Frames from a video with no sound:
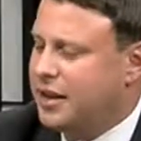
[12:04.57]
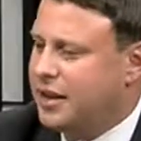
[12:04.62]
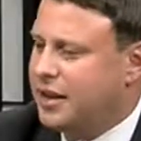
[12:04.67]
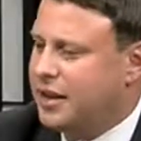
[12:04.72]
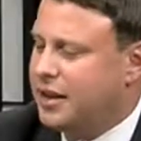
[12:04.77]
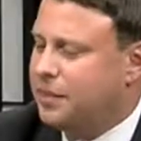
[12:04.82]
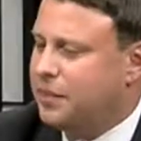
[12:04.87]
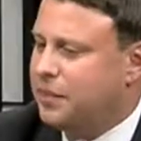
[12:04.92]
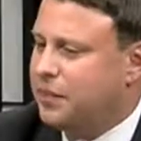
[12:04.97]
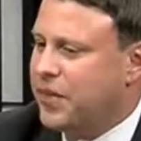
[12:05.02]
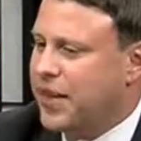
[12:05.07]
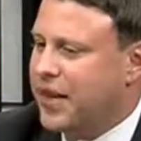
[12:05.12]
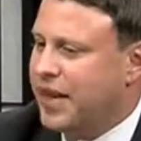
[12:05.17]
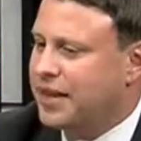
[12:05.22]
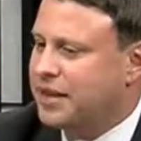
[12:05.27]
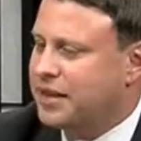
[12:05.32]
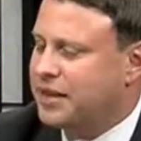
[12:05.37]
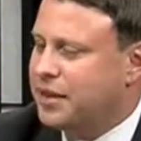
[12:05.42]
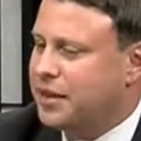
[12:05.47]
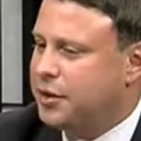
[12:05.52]
um,
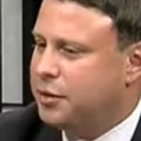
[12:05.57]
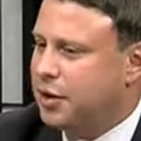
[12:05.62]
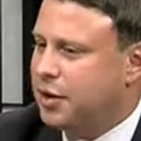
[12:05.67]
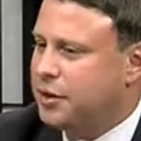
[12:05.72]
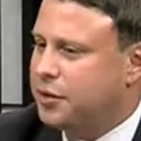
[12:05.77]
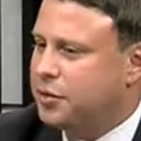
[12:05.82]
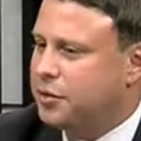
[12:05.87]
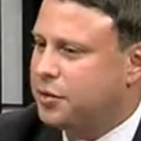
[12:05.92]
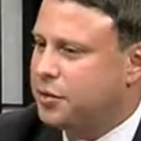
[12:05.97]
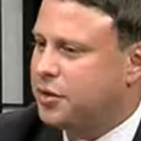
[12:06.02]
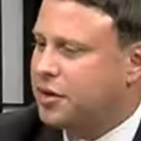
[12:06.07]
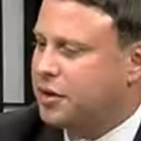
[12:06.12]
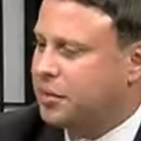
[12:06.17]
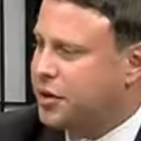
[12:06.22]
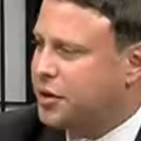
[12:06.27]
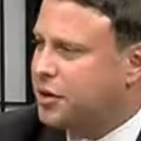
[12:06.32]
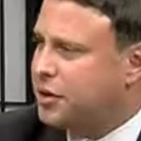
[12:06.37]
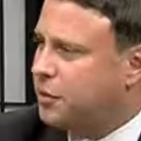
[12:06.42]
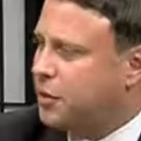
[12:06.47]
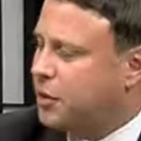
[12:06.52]
that uh, you also do
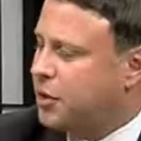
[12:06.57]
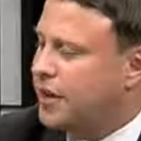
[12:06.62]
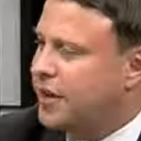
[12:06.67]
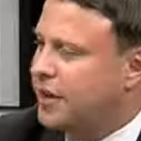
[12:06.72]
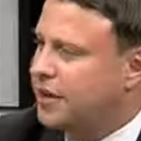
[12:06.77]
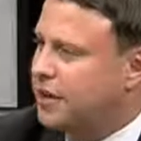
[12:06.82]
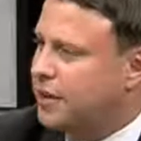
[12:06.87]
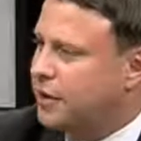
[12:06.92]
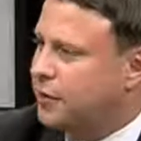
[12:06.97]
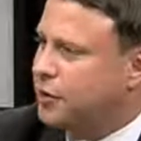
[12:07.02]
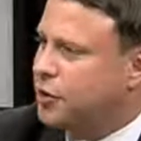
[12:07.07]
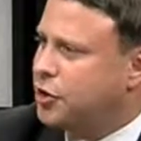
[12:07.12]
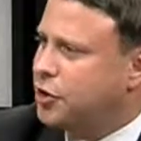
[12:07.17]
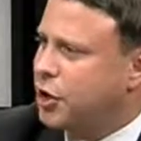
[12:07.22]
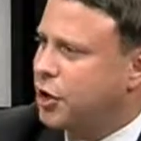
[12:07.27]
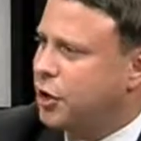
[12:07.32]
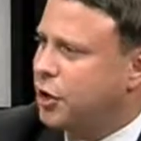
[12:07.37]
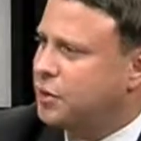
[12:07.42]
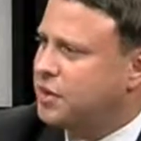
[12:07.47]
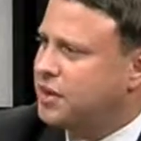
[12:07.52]
commission work at the different
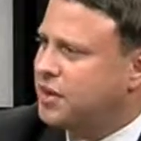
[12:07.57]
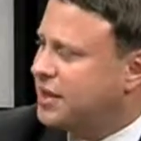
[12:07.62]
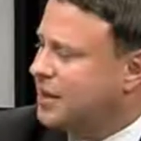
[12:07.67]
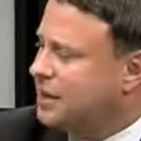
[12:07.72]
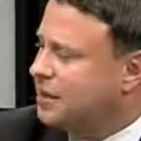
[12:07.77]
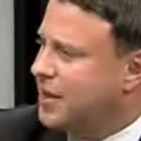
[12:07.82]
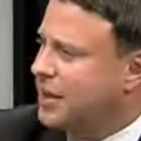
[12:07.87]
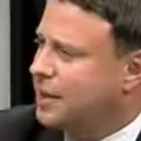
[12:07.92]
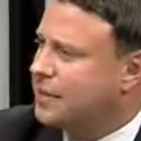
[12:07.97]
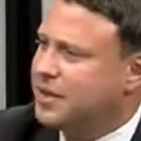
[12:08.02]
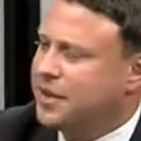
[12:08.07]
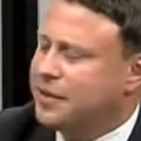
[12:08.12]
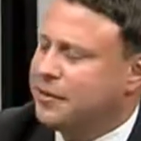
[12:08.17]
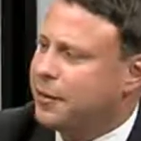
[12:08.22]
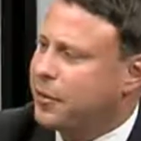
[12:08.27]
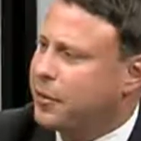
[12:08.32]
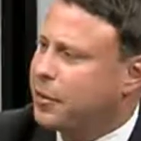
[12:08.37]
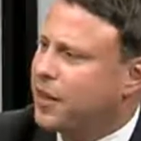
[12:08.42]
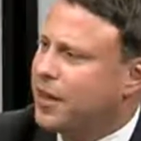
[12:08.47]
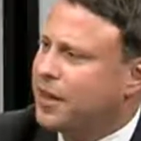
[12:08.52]
shows and sometimes
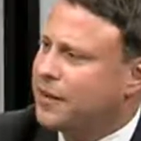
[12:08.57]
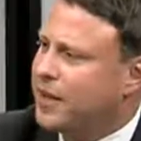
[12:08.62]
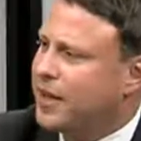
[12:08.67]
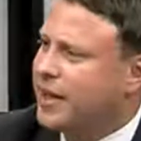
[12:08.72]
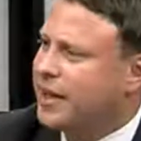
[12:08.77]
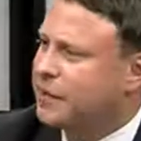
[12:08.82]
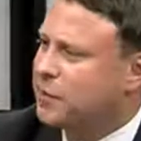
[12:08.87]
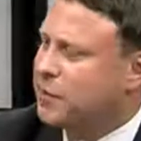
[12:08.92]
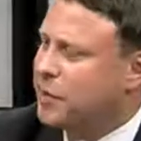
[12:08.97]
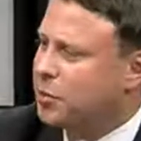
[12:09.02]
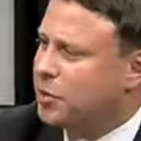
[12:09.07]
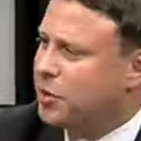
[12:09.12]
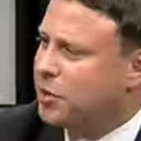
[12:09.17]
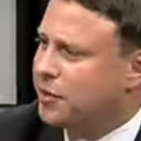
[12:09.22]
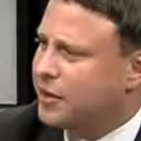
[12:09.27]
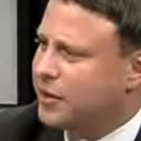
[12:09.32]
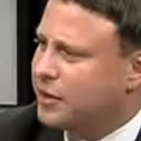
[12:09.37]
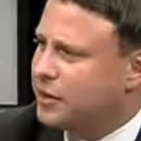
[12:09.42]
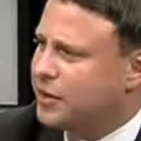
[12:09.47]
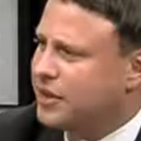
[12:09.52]
even through online if people
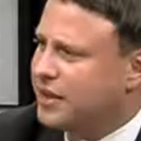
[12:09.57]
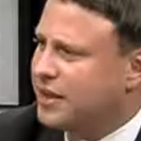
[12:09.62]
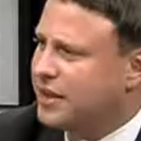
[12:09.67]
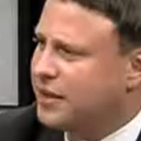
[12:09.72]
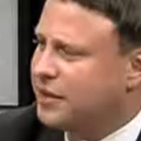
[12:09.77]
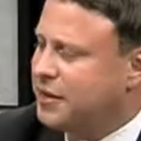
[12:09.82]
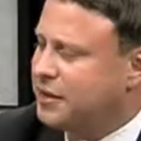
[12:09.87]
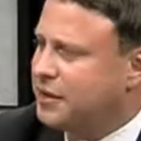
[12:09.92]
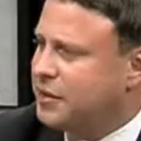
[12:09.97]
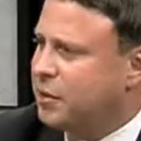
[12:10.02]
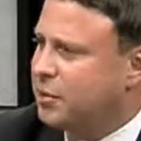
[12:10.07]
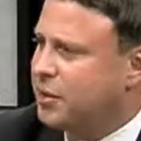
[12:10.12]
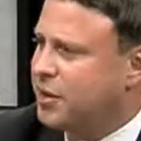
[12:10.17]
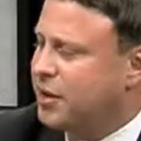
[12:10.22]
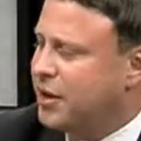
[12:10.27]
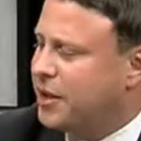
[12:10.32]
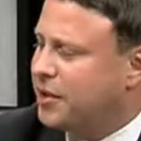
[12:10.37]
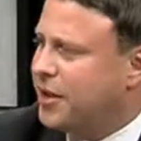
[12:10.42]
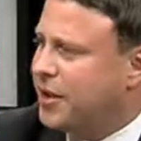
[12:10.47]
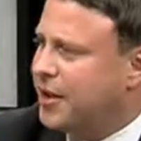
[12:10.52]
are interested. Can you tell us a little
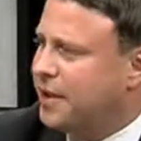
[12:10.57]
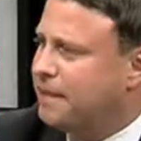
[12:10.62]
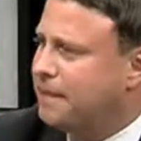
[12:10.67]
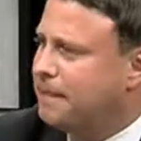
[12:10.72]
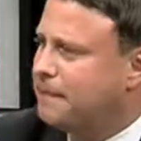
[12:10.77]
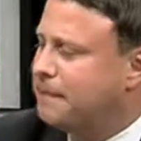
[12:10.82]
bit about that?